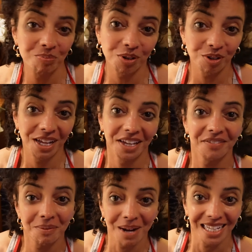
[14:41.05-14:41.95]
puree of
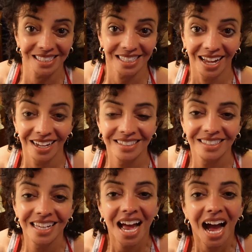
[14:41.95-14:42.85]
the masa.
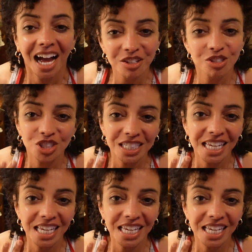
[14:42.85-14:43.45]
I usually